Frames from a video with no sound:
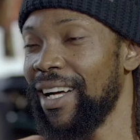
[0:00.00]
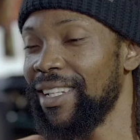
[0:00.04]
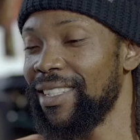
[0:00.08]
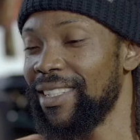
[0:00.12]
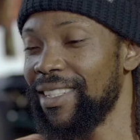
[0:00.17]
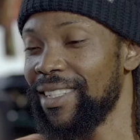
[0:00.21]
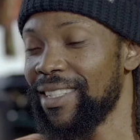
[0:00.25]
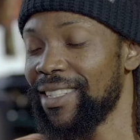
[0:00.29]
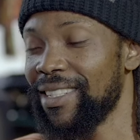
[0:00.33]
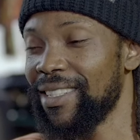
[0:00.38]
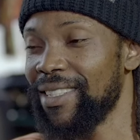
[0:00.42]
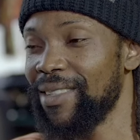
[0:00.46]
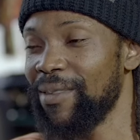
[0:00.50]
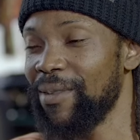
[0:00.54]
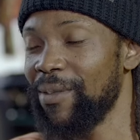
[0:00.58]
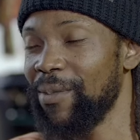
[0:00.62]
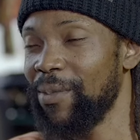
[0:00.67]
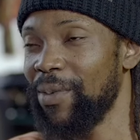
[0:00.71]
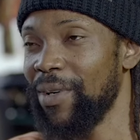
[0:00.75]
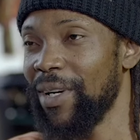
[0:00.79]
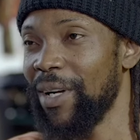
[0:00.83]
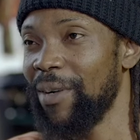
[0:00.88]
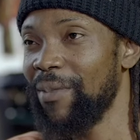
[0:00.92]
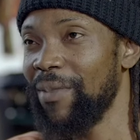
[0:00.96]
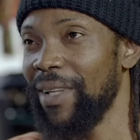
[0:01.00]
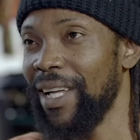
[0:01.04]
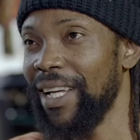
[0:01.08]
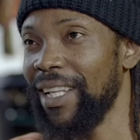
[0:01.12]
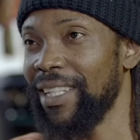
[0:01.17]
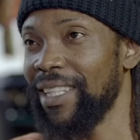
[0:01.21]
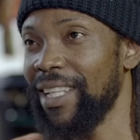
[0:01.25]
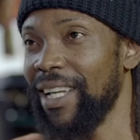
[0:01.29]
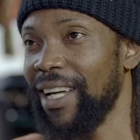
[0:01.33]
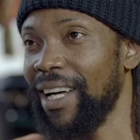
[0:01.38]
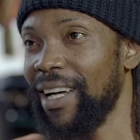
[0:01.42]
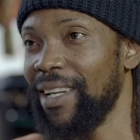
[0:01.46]
artists put up
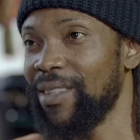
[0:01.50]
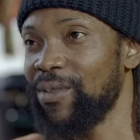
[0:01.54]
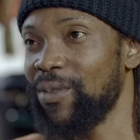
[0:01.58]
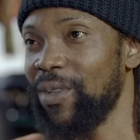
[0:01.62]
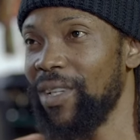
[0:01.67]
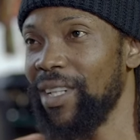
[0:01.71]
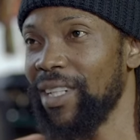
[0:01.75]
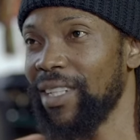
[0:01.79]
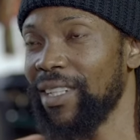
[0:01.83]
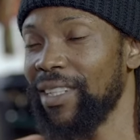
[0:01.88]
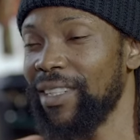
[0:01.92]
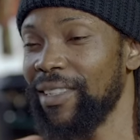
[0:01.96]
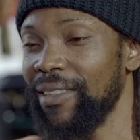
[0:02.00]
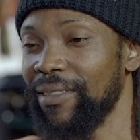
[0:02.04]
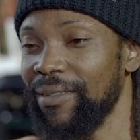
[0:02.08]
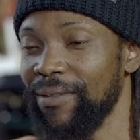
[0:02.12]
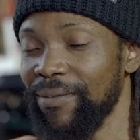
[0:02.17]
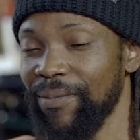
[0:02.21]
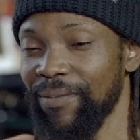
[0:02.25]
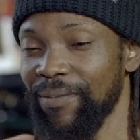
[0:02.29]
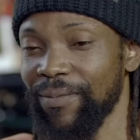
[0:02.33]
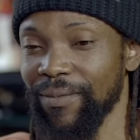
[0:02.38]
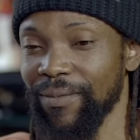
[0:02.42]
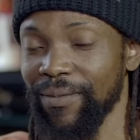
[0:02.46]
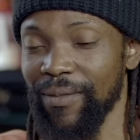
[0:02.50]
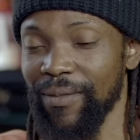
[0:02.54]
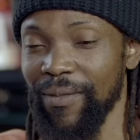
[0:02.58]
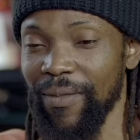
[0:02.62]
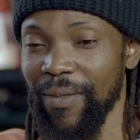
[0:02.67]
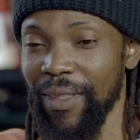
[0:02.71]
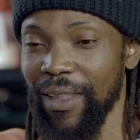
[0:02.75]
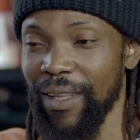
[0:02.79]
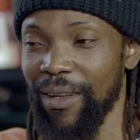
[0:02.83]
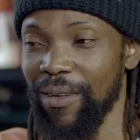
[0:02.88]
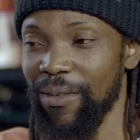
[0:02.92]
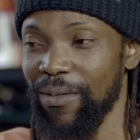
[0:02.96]
like their artwork
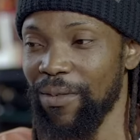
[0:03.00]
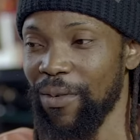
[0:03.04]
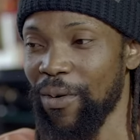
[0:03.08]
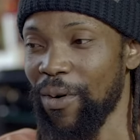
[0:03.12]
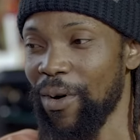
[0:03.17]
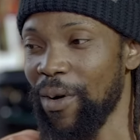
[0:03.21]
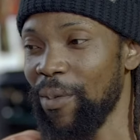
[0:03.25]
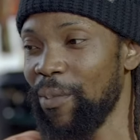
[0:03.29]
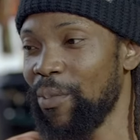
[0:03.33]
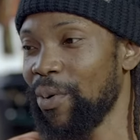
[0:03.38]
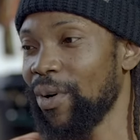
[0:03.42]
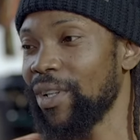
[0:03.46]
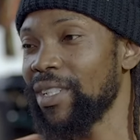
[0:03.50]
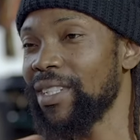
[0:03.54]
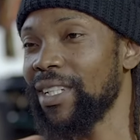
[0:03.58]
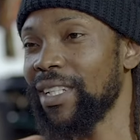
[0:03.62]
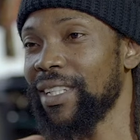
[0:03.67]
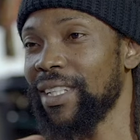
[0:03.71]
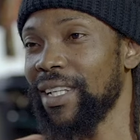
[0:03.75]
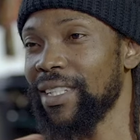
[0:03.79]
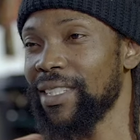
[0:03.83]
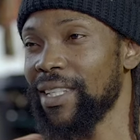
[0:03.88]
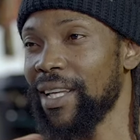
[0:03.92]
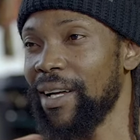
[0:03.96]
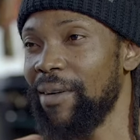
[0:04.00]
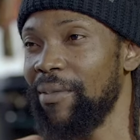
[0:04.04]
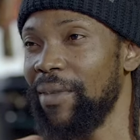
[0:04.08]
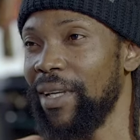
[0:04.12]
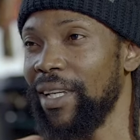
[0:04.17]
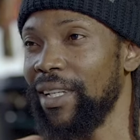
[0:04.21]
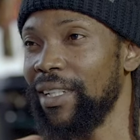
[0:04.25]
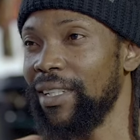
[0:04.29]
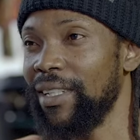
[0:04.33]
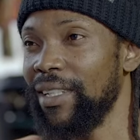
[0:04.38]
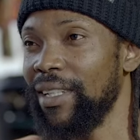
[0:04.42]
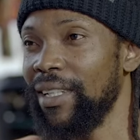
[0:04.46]
for a project that's
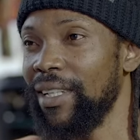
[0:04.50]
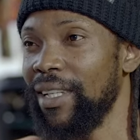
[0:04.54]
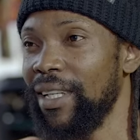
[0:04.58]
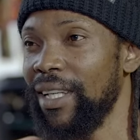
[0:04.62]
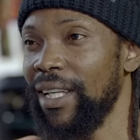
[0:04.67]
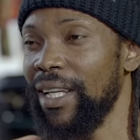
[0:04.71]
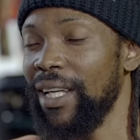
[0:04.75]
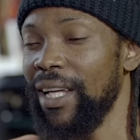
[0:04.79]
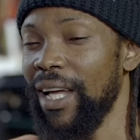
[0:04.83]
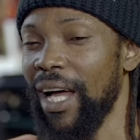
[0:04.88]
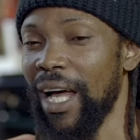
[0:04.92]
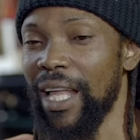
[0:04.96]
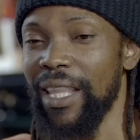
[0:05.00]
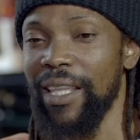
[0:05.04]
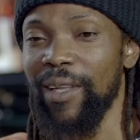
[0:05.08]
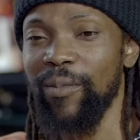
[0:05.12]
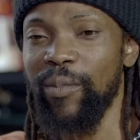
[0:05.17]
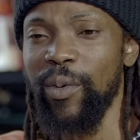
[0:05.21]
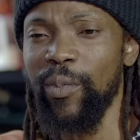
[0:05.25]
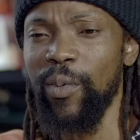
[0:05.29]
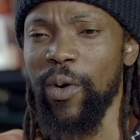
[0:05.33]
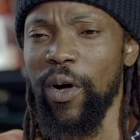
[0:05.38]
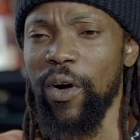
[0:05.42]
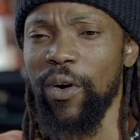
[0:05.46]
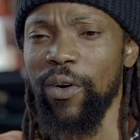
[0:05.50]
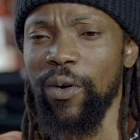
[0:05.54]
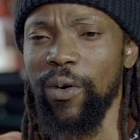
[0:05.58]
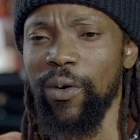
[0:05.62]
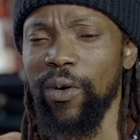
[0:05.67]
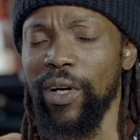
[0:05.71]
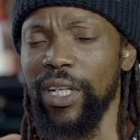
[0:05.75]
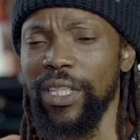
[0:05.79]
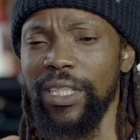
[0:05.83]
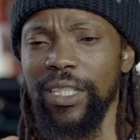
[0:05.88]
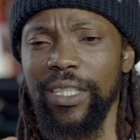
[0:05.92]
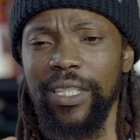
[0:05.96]
coming. And then people are
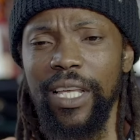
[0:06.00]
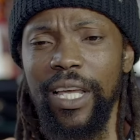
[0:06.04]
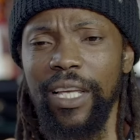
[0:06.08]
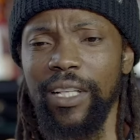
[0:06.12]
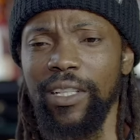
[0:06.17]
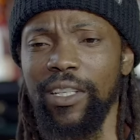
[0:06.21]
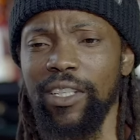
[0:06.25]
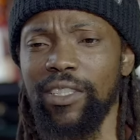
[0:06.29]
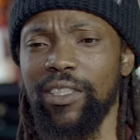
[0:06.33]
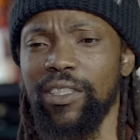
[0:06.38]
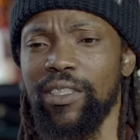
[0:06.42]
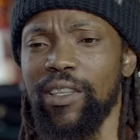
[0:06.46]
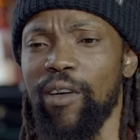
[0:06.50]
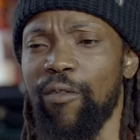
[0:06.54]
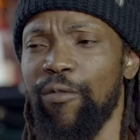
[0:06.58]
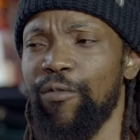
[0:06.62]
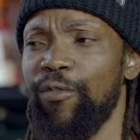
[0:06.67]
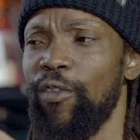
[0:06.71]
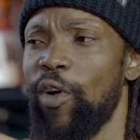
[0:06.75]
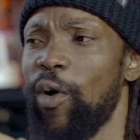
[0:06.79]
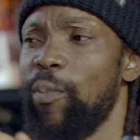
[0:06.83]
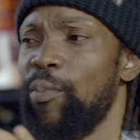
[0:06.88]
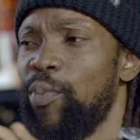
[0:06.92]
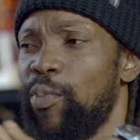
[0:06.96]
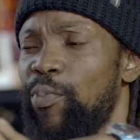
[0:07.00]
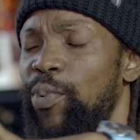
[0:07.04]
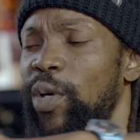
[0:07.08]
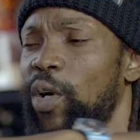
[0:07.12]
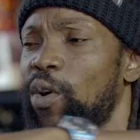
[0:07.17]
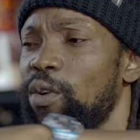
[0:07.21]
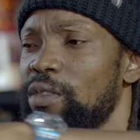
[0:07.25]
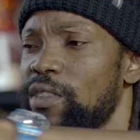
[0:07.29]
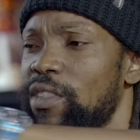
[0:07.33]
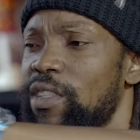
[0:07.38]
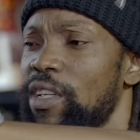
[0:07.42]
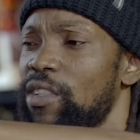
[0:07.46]
already saying, this is a flop
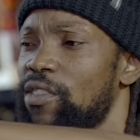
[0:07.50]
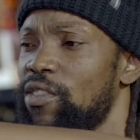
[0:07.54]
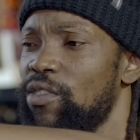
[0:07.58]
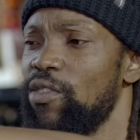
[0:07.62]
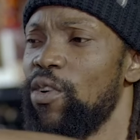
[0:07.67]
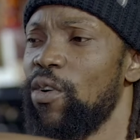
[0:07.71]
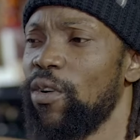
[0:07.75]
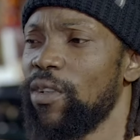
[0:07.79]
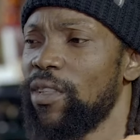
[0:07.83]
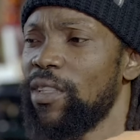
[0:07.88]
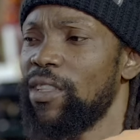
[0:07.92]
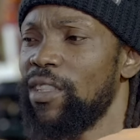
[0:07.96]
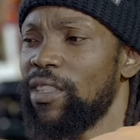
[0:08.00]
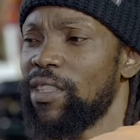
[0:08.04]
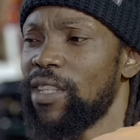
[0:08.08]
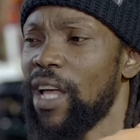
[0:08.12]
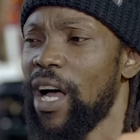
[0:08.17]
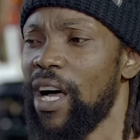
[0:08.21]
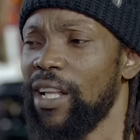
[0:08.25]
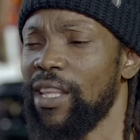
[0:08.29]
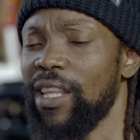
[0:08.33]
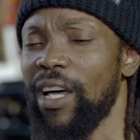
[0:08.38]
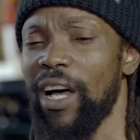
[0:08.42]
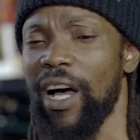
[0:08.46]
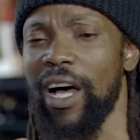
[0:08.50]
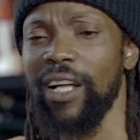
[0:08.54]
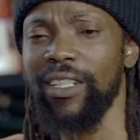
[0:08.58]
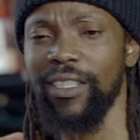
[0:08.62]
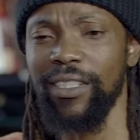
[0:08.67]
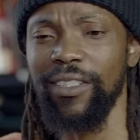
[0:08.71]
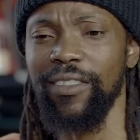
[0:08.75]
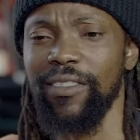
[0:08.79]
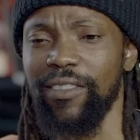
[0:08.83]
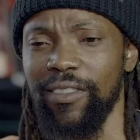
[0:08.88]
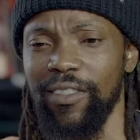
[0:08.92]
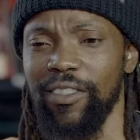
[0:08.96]
because there's not this other
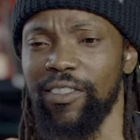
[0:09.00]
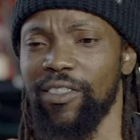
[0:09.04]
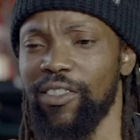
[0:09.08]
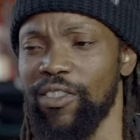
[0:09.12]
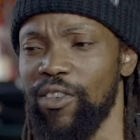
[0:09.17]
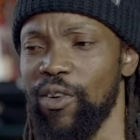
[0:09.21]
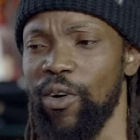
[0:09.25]
artist.